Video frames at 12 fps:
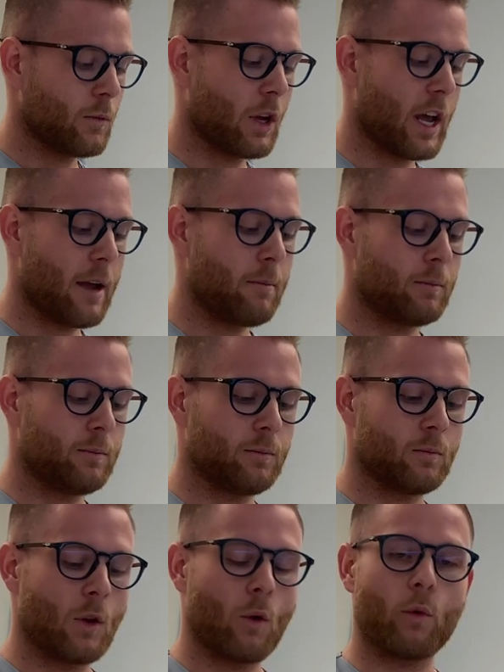Okay,
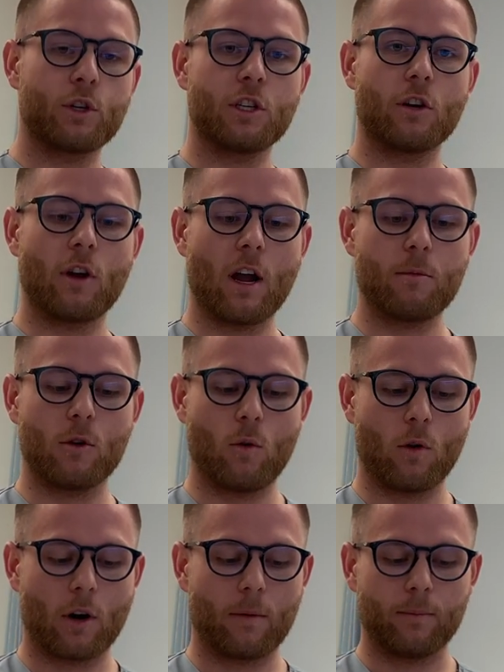we're just gonna grab the
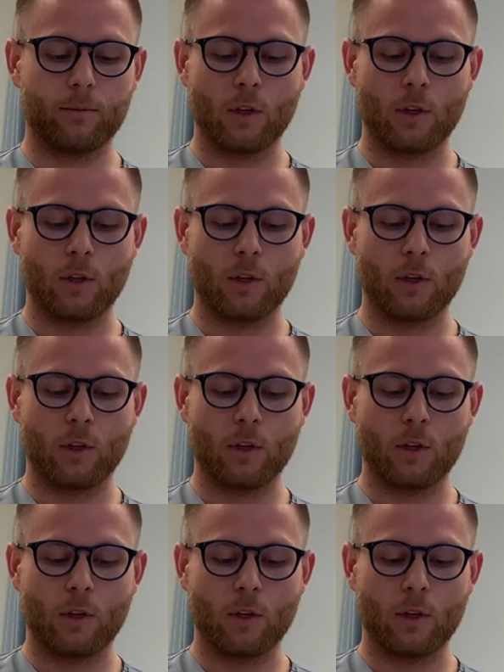corner.